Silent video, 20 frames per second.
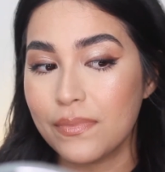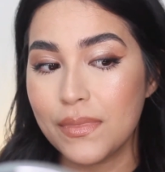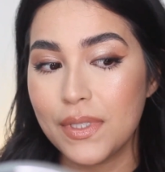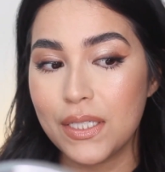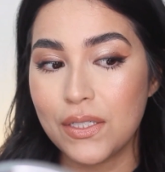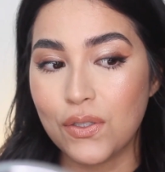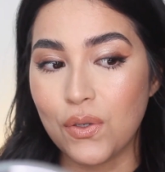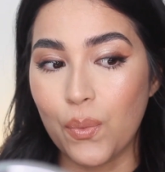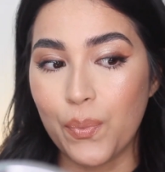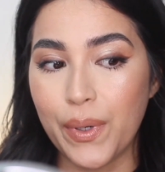
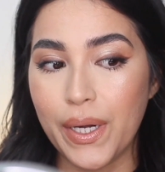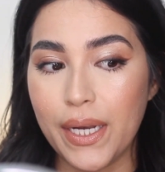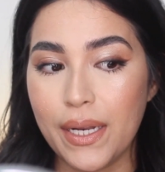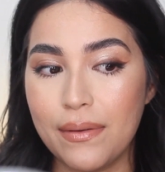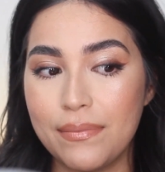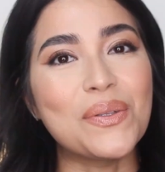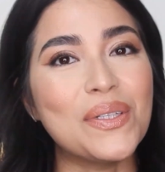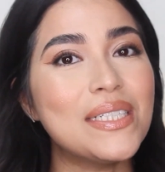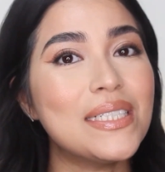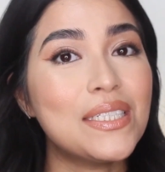It's so pretty.
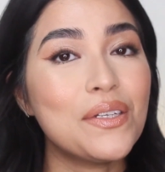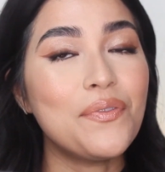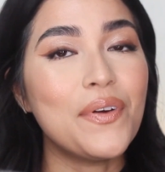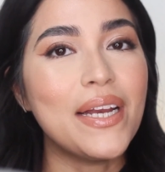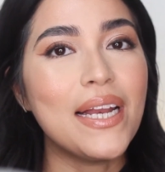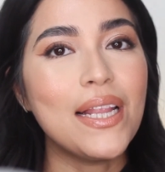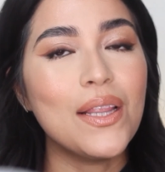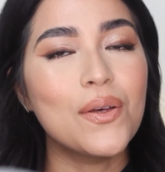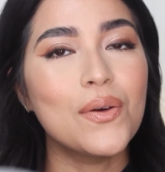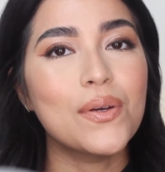So this is the
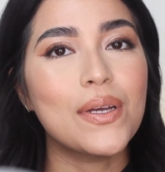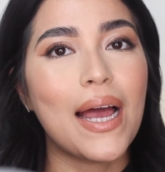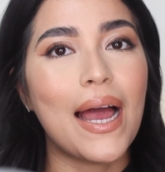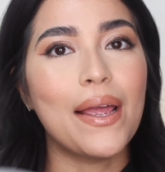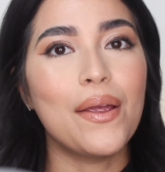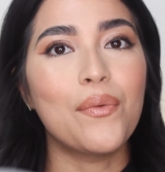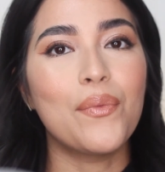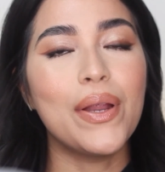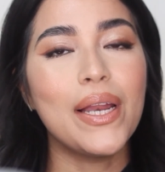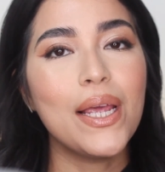final look.
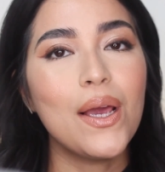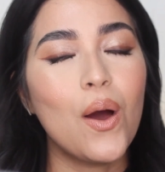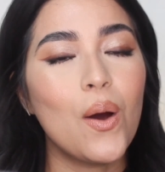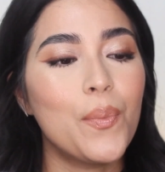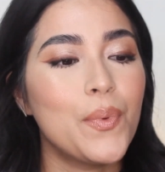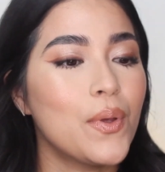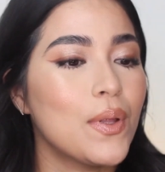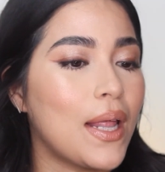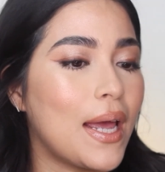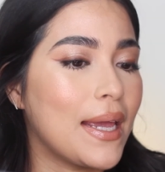I really
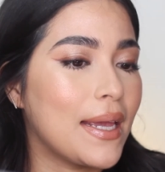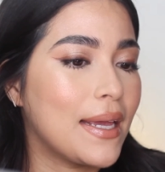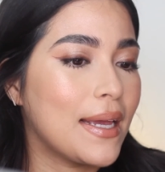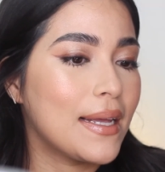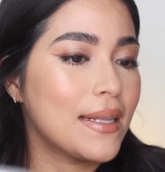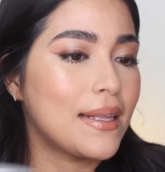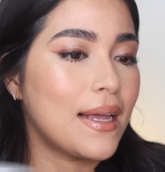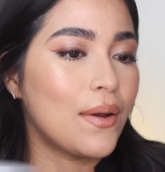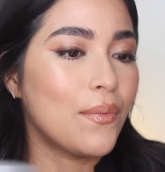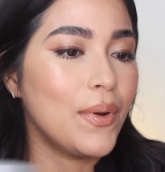hope you like
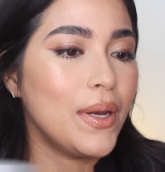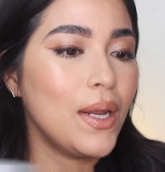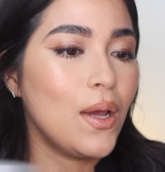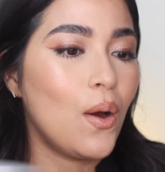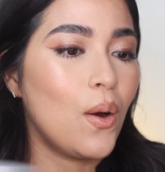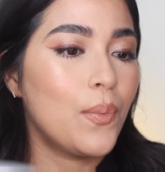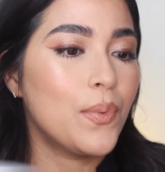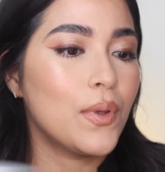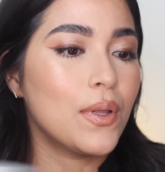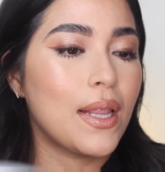it. I really
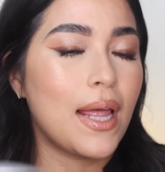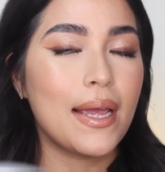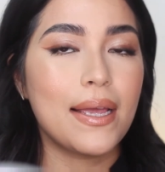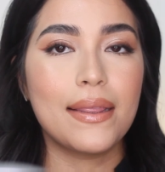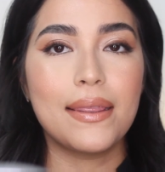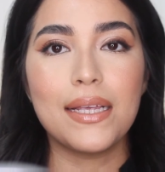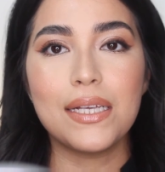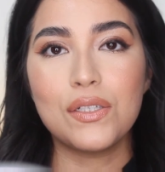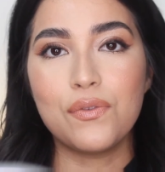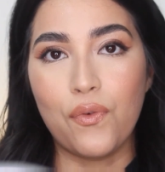hope you
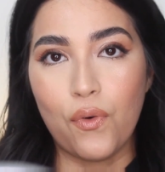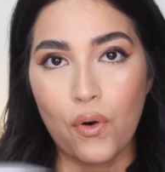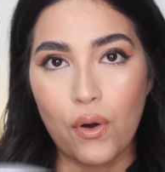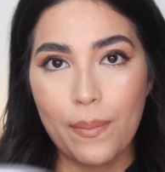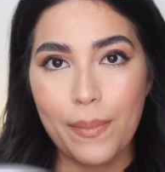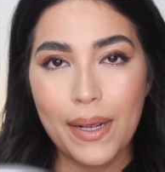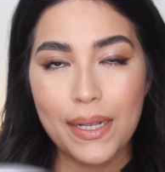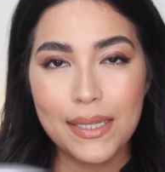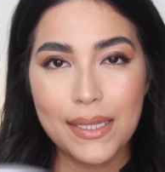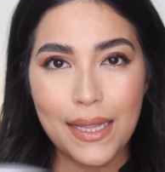like this
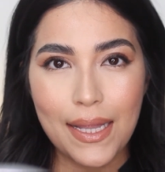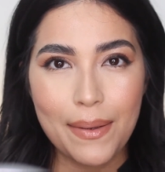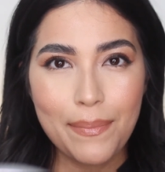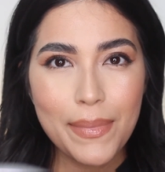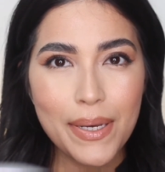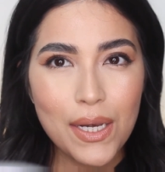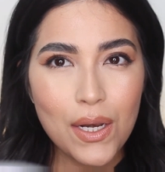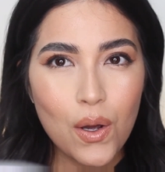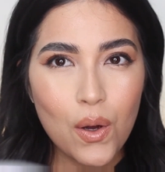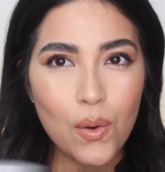format. Let
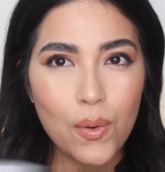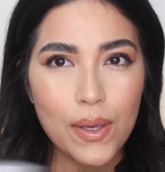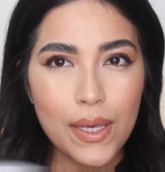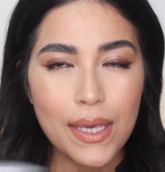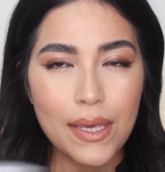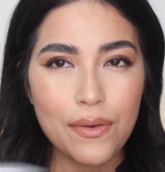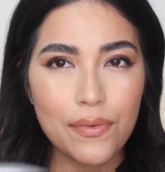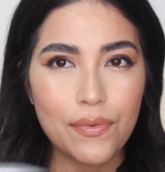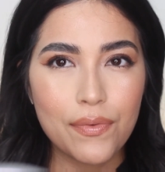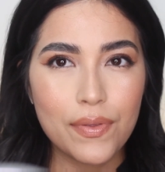me know
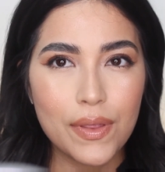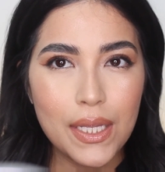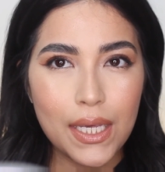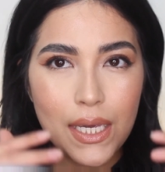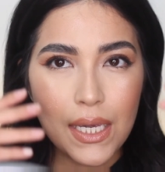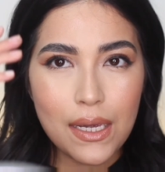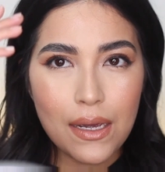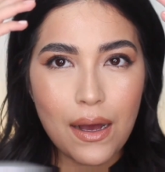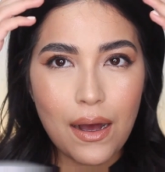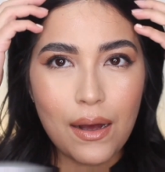if
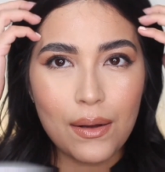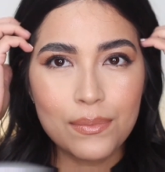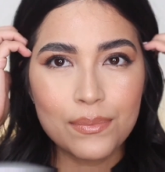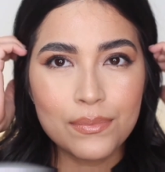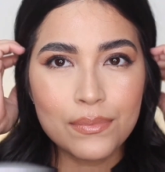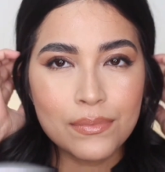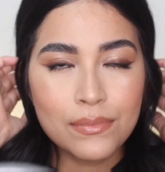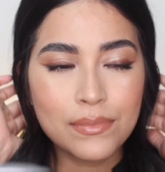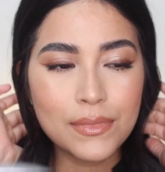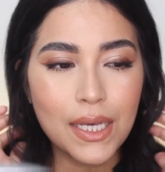the
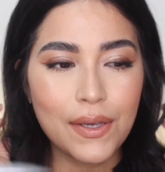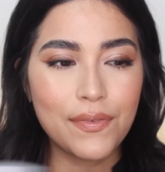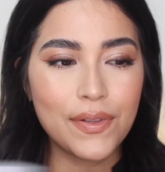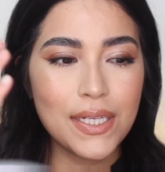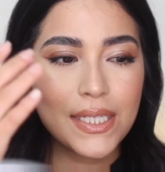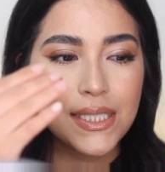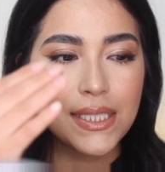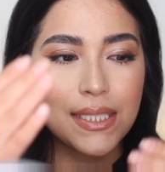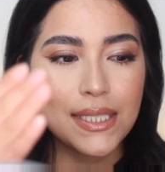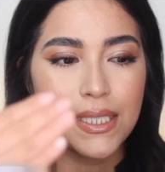if
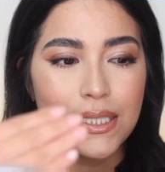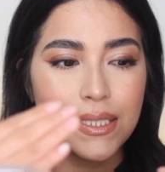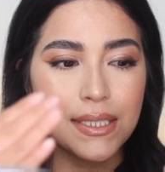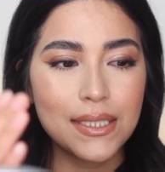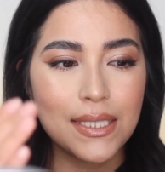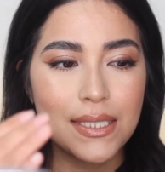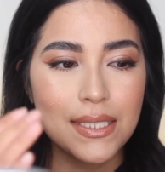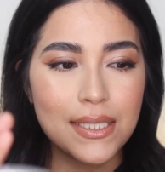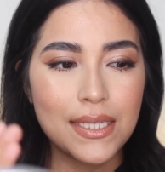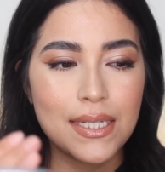this
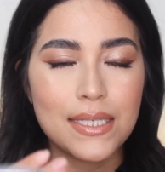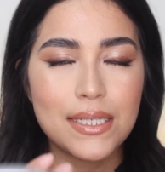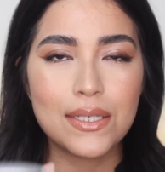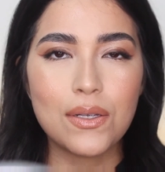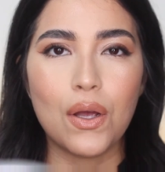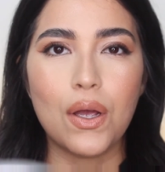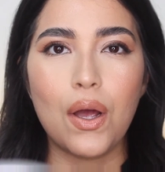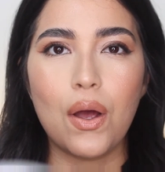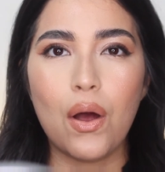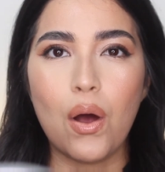distance is
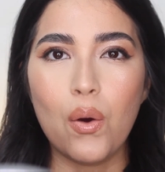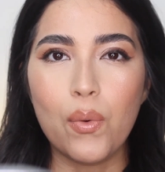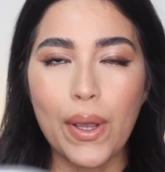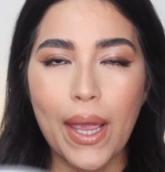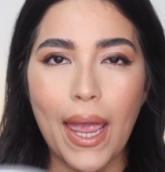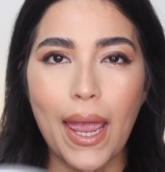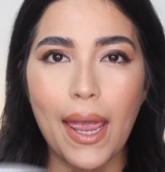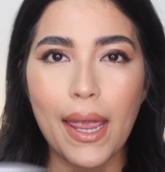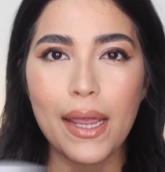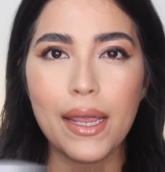
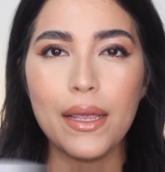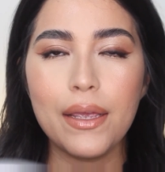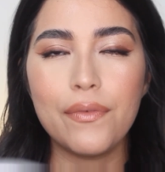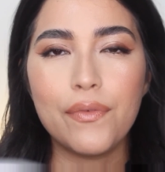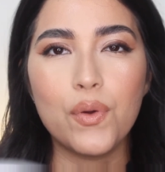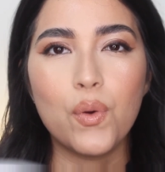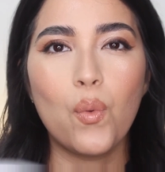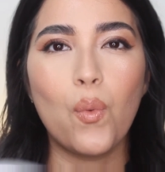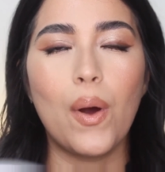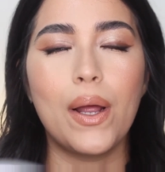okay, if
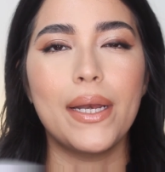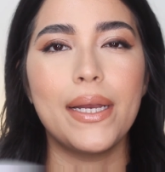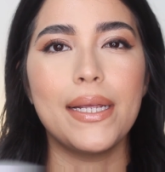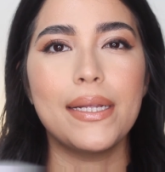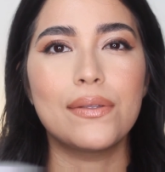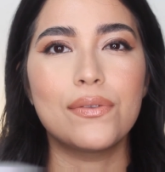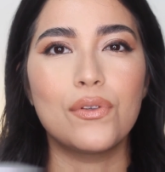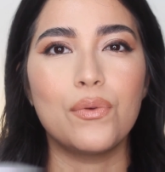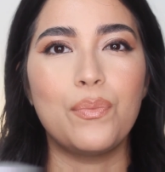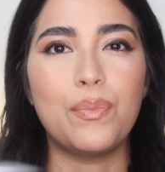you want
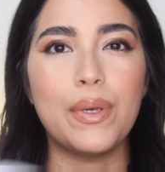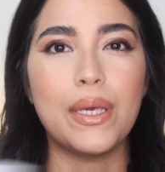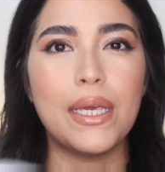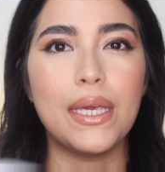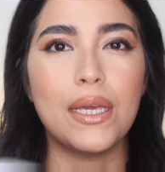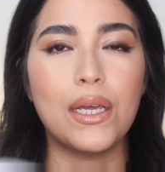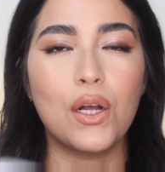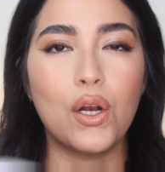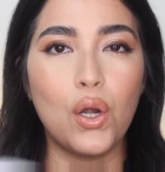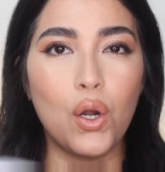it to
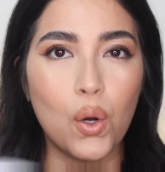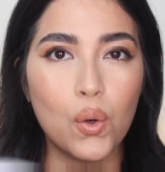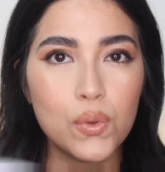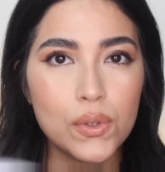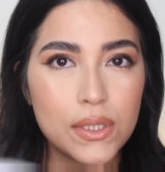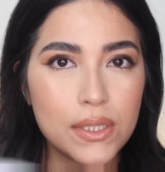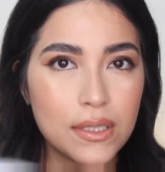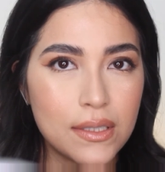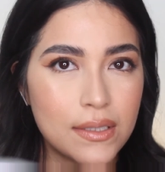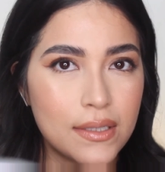be
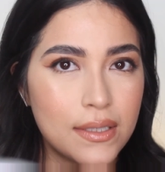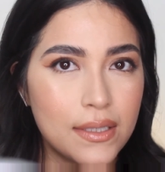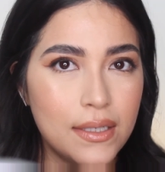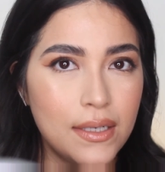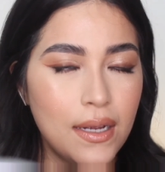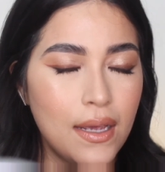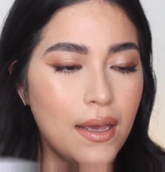closer